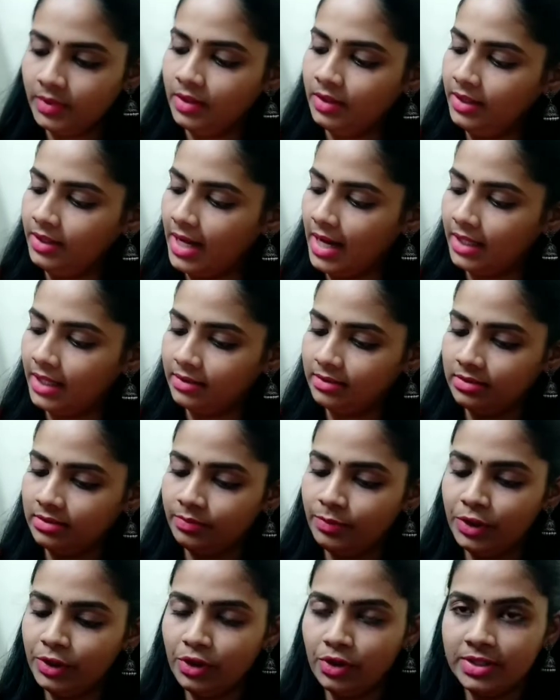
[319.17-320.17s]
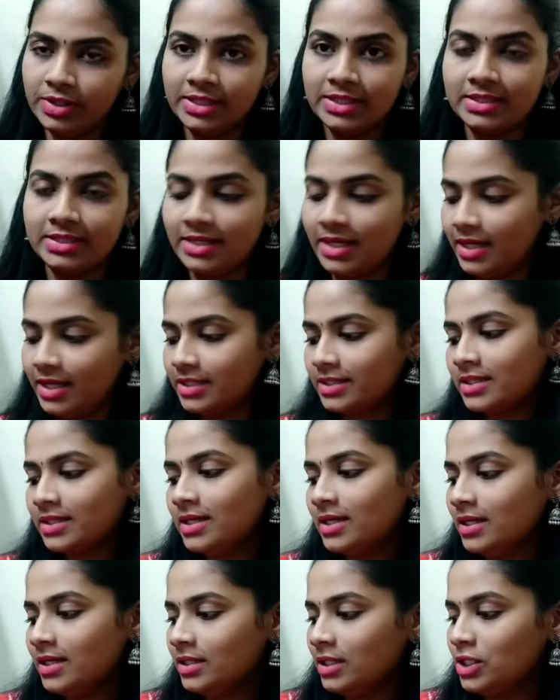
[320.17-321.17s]
yeah because it says
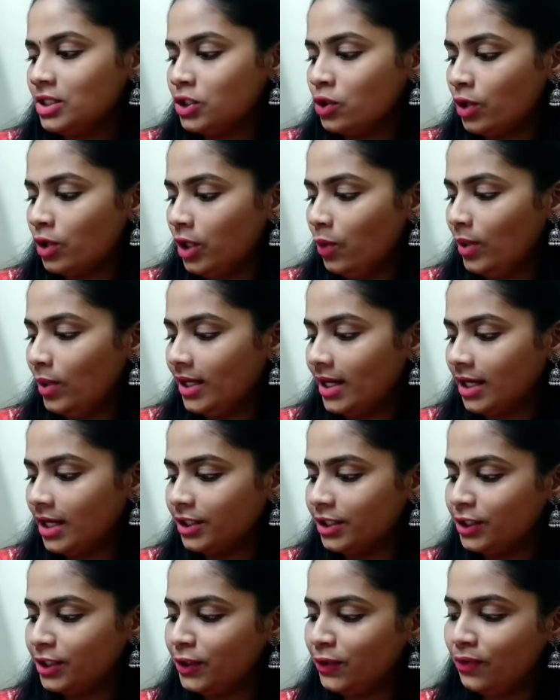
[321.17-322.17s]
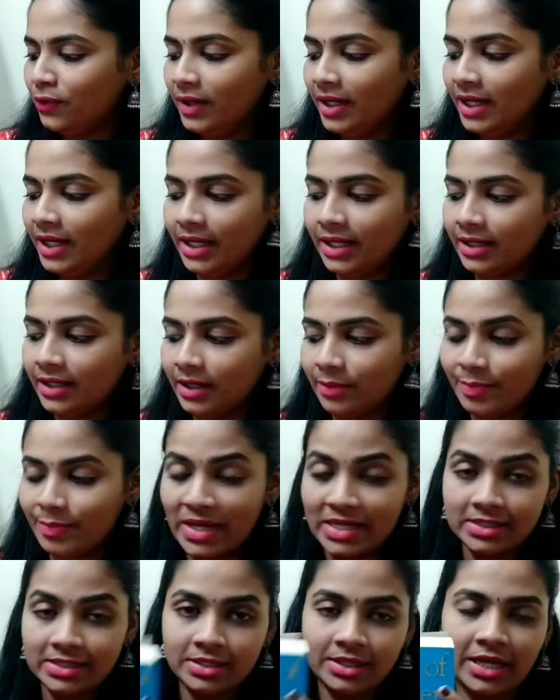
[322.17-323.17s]
the story will continue in
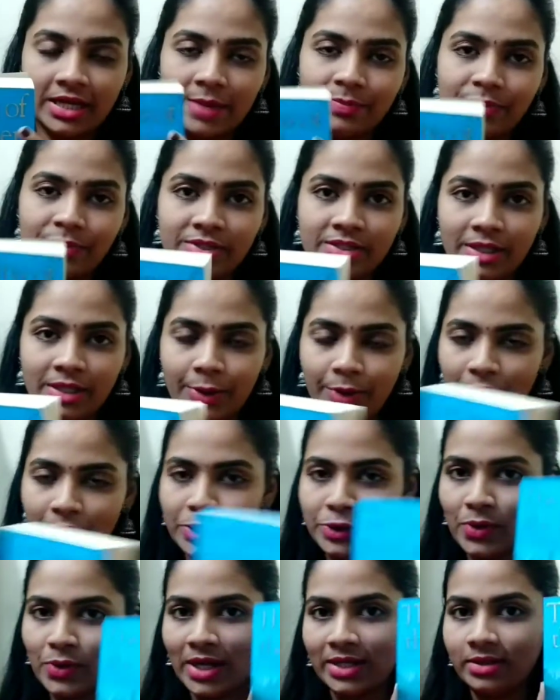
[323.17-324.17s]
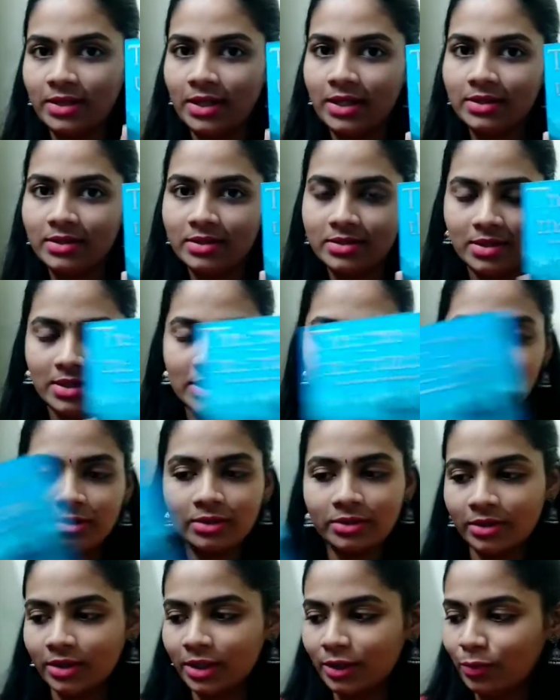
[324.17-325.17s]
Best Kept Secret. So I think this is the
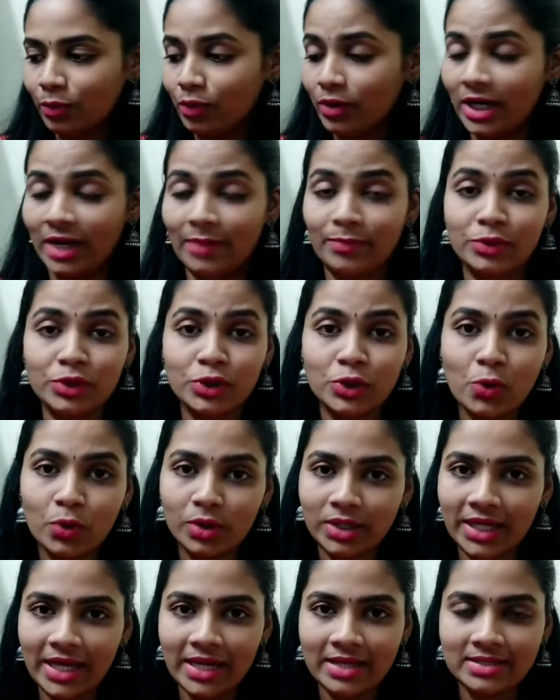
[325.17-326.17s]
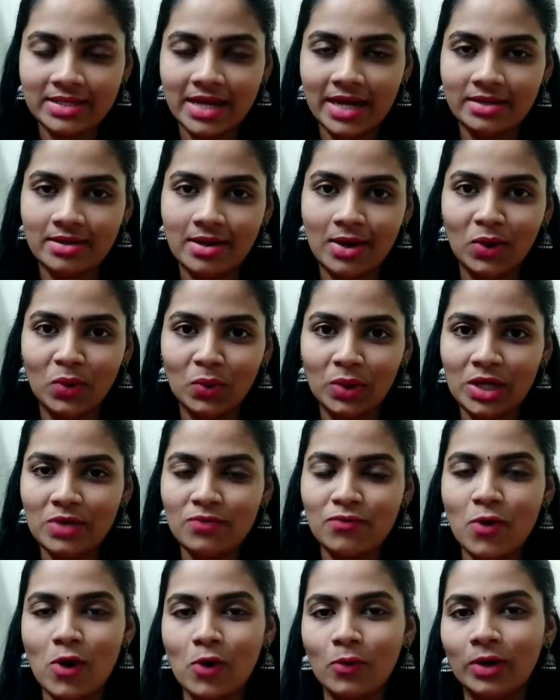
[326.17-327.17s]
third book and I'm totally excited and looking
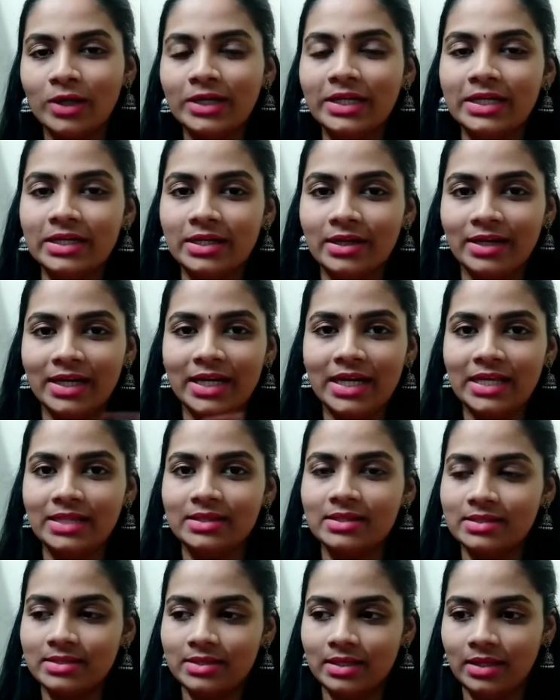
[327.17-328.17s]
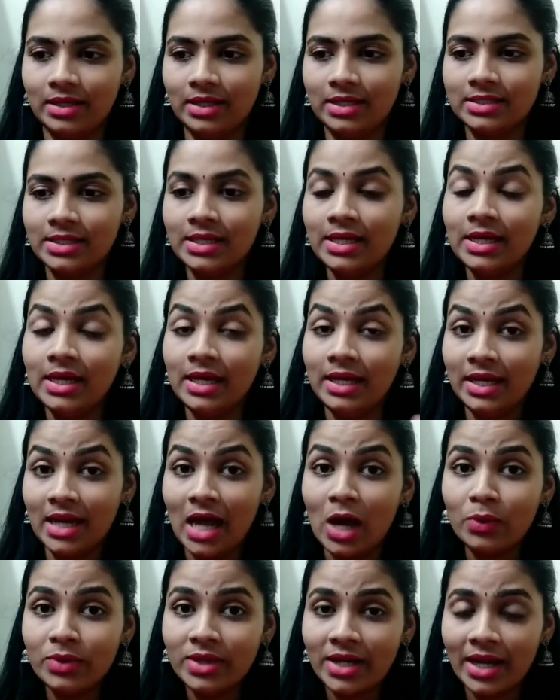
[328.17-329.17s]
forward in reading the series.
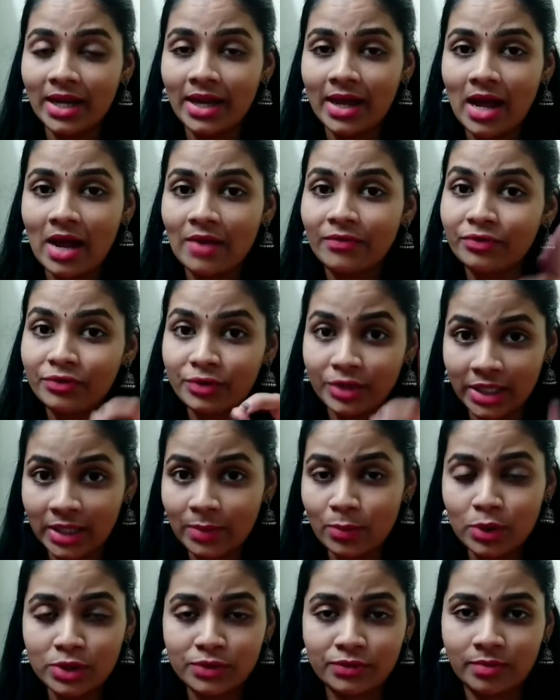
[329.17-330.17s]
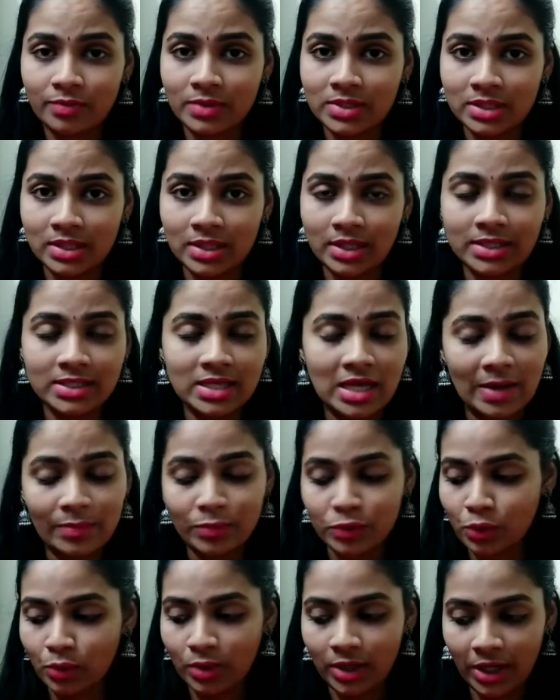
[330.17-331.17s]
Now that I have three books from the series and I'm
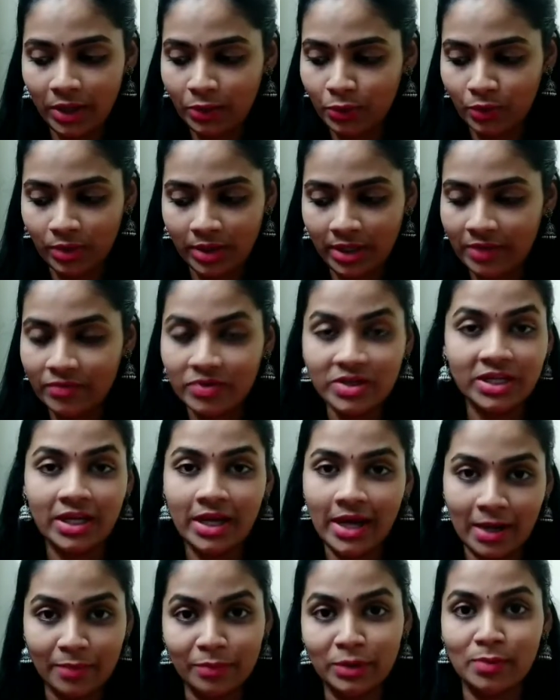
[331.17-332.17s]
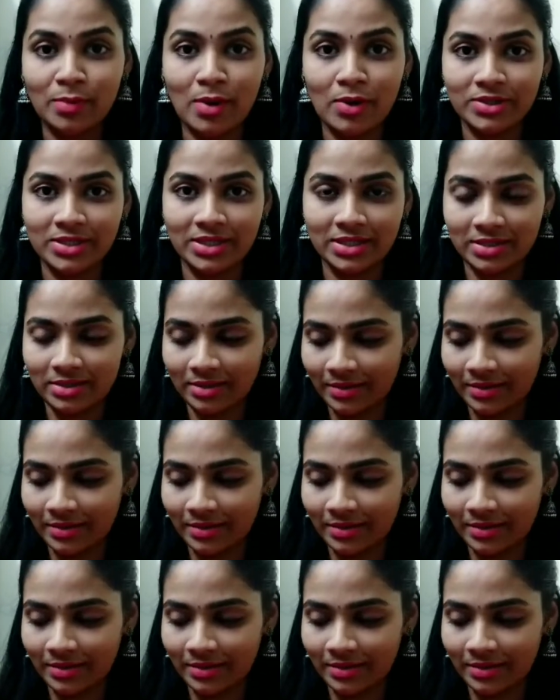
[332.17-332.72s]
totally, totally very happy about it.